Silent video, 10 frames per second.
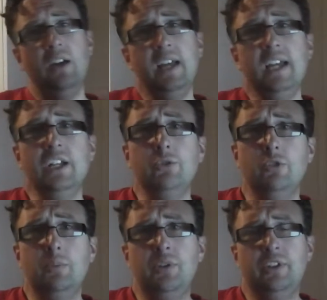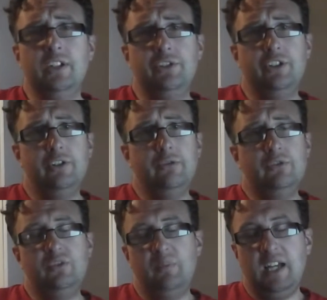And I grew up on other
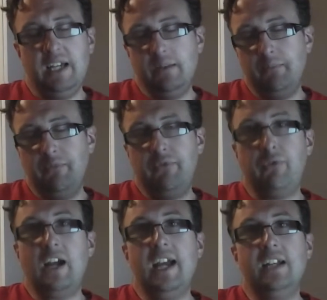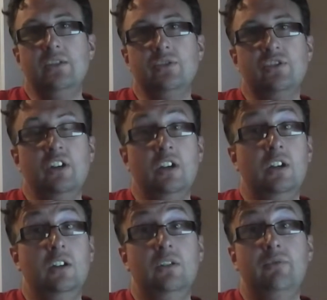shows like Friends,
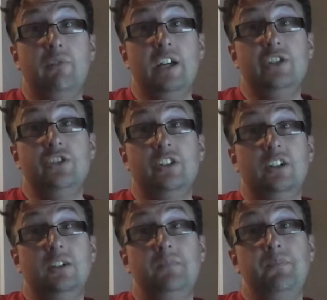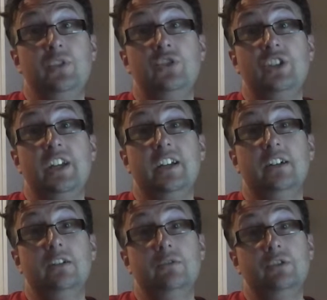Frasier,
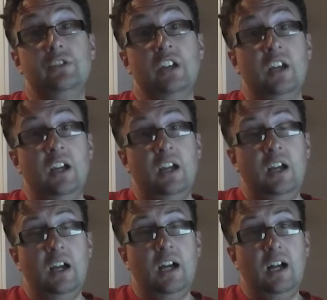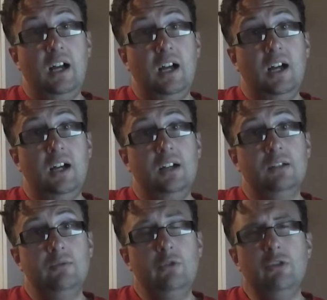Cheers. Uh,
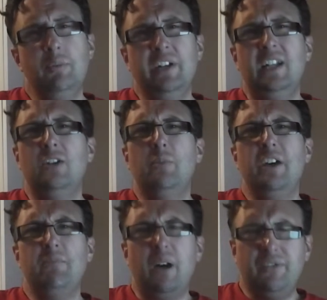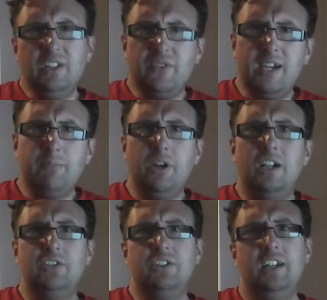grew up on a little bit of Buffy the
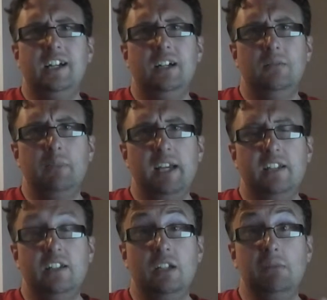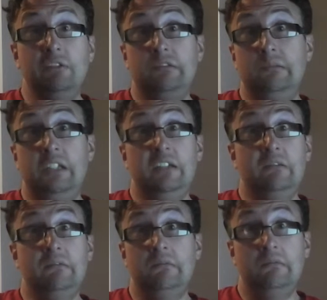Vampire Slayer back in the day. I mean, who didn't?